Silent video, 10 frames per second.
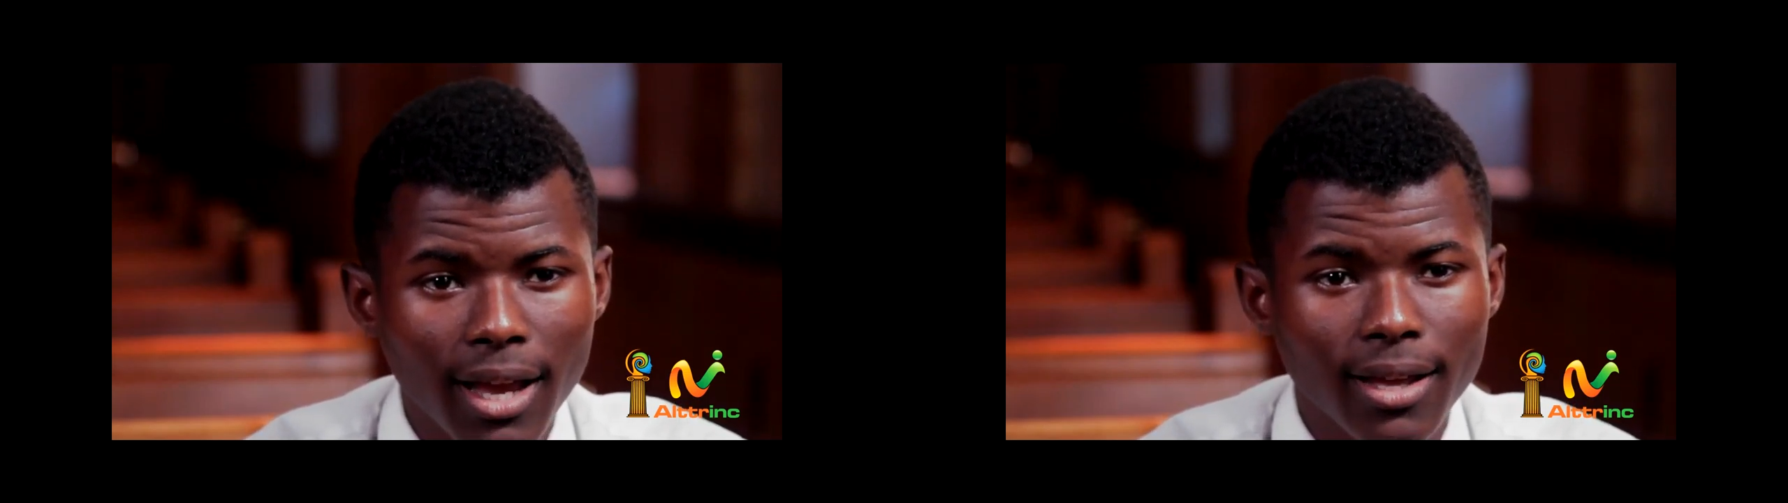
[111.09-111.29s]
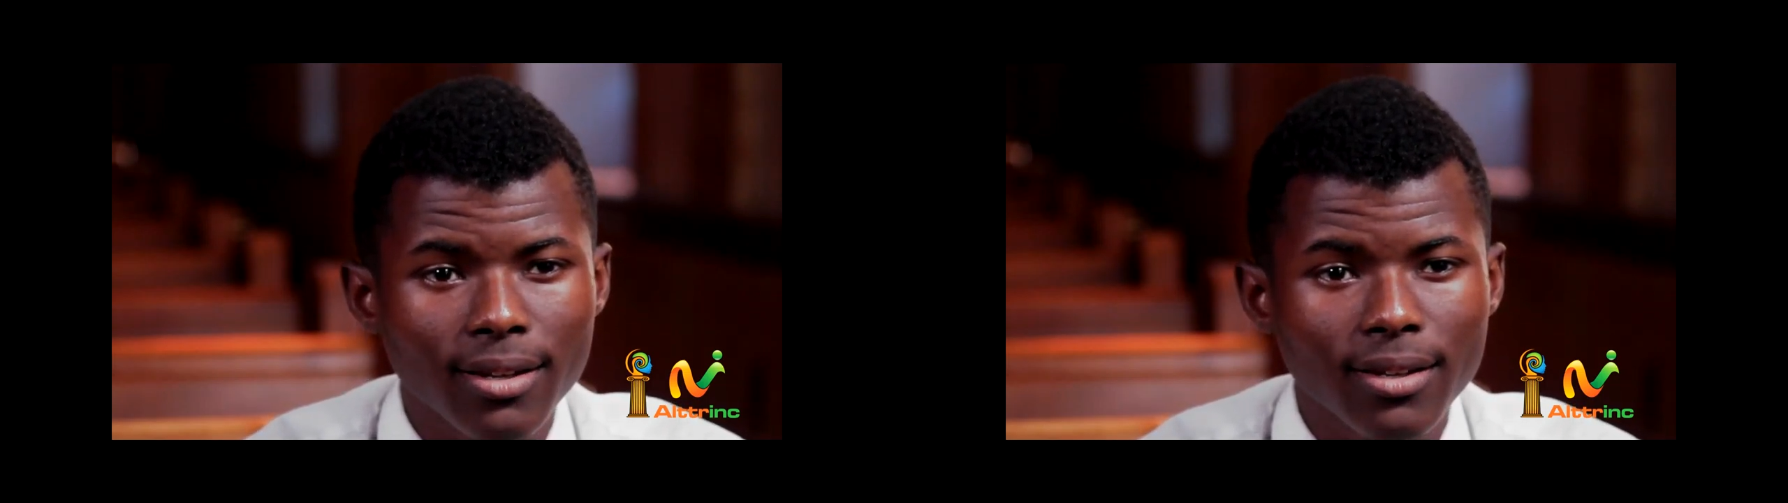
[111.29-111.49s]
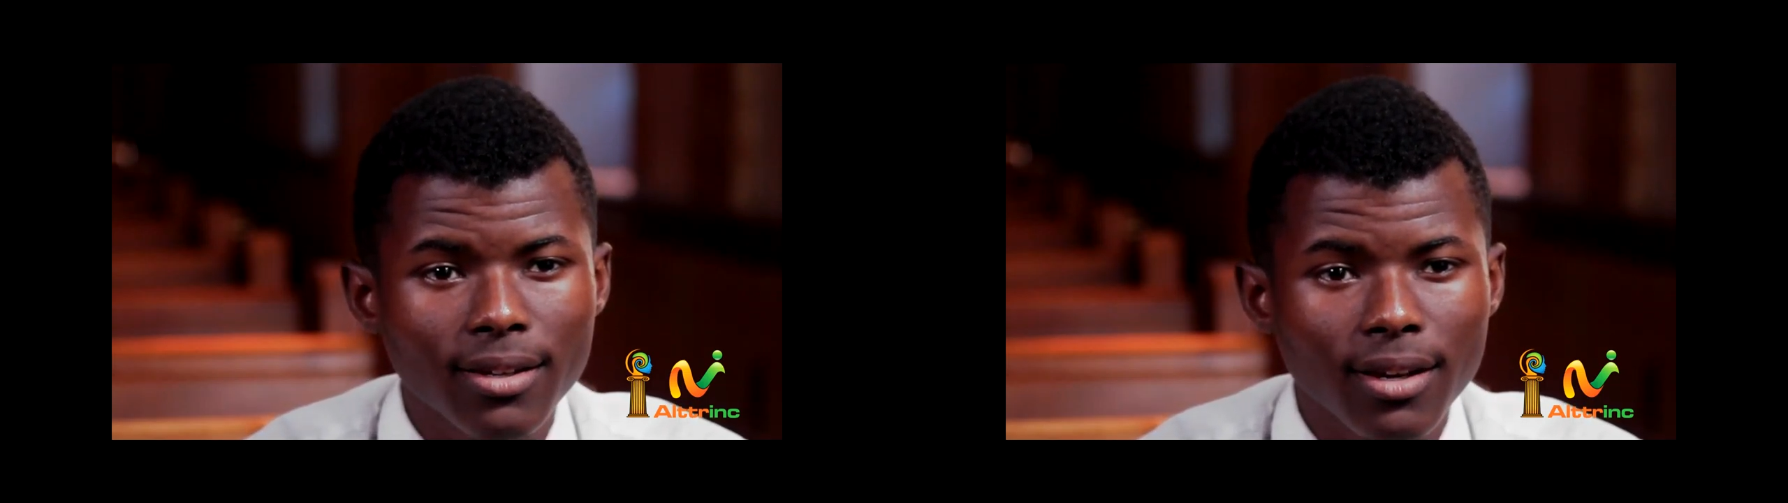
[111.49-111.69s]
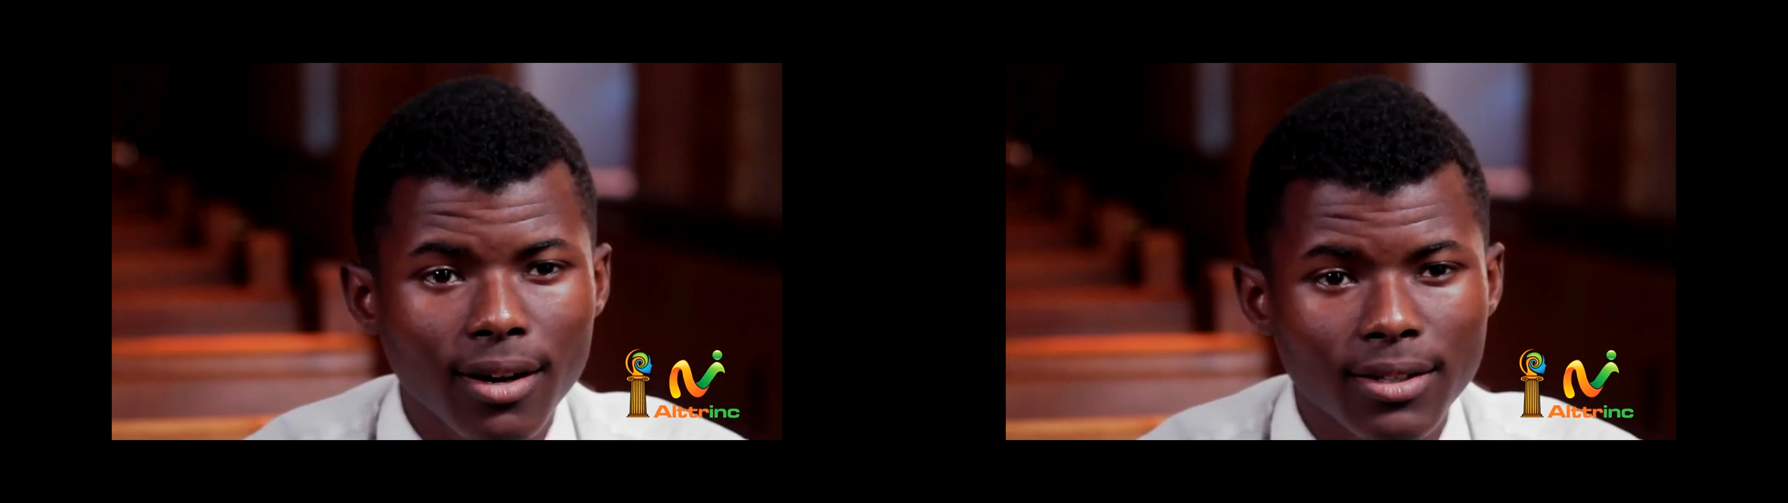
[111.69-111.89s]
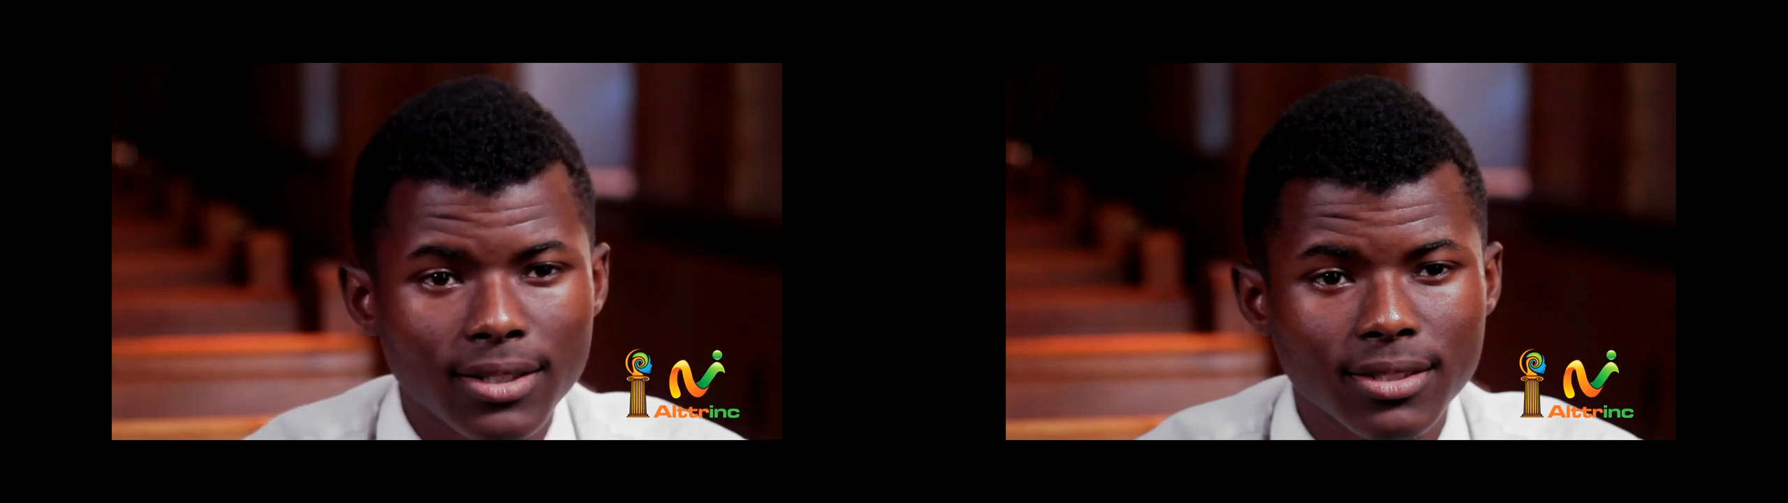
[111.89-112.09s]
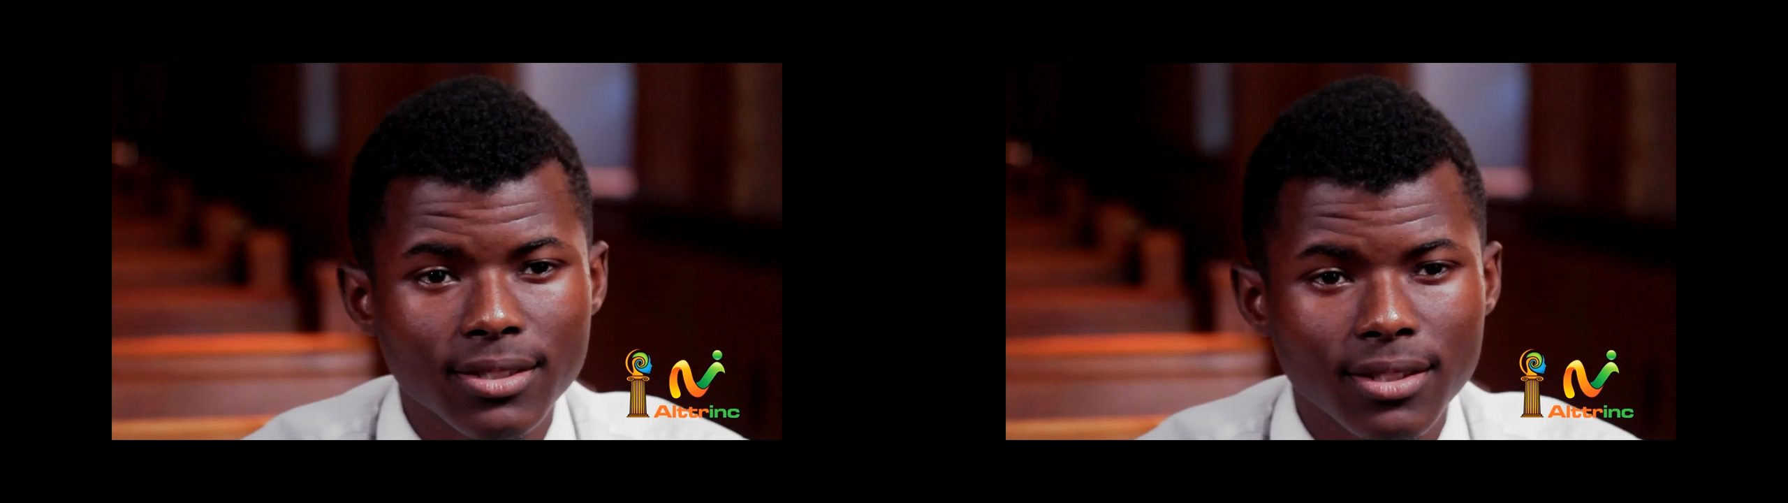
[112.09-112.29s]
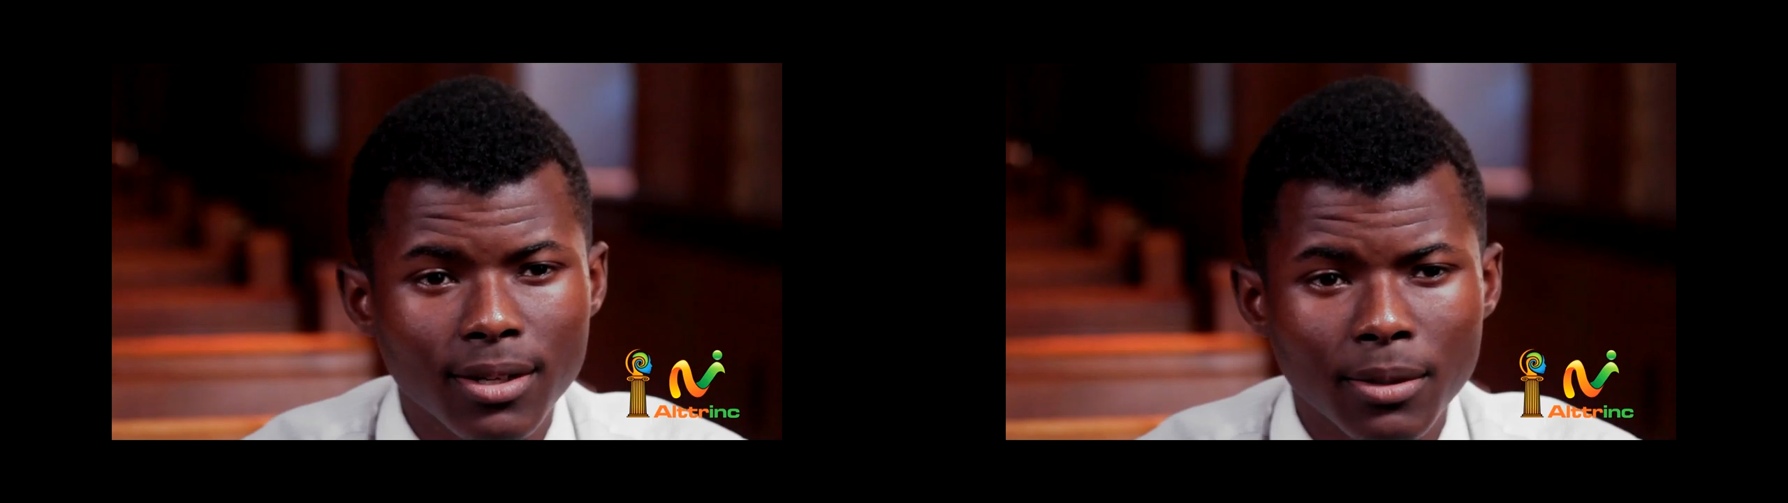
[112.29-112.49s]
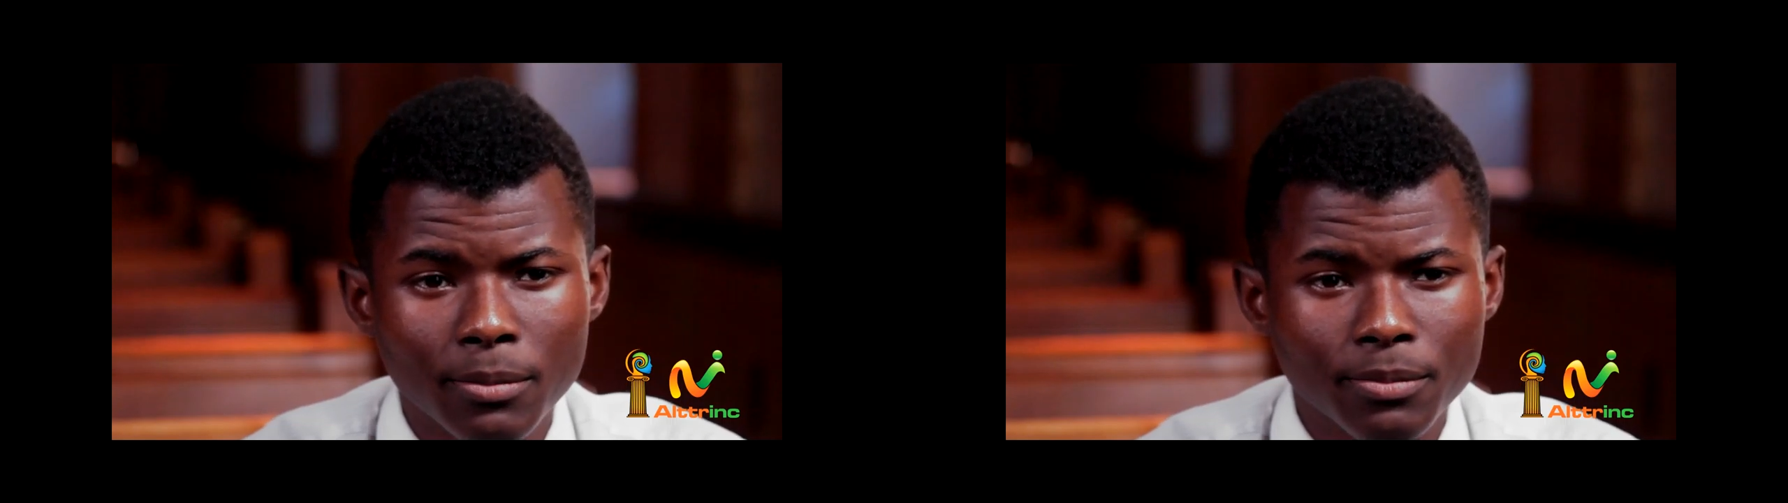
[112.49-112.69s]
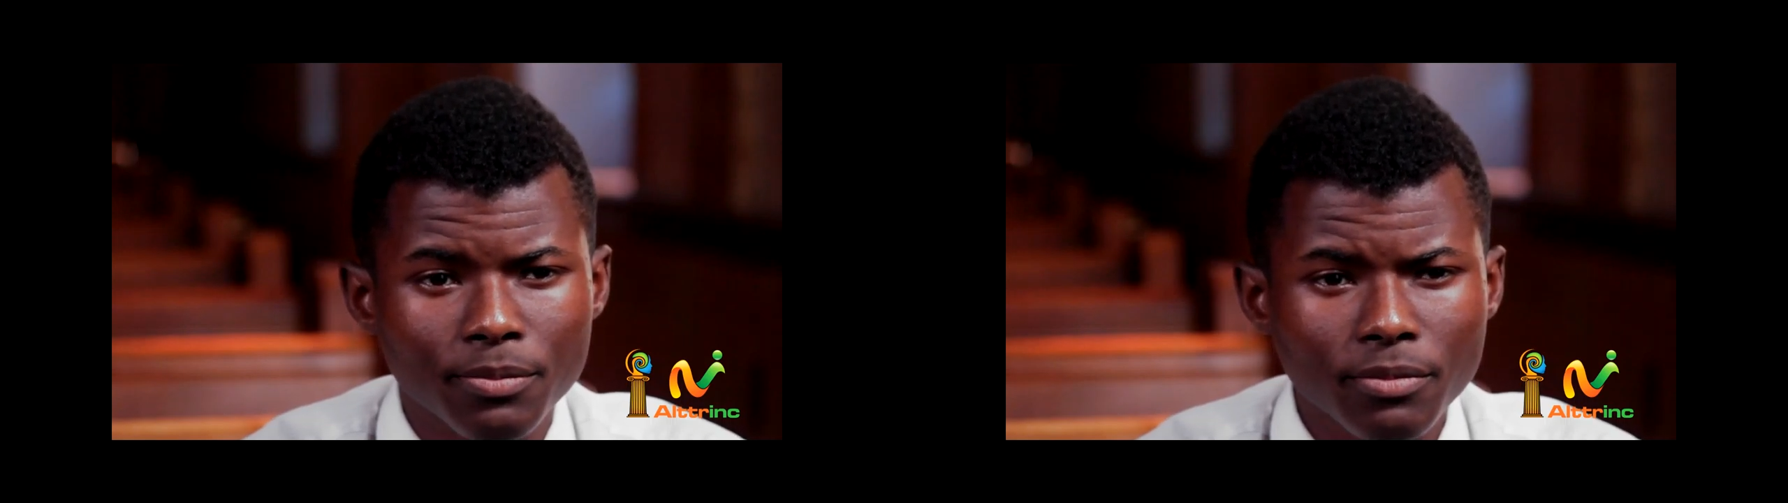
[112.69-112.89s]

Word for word: hat on his, um,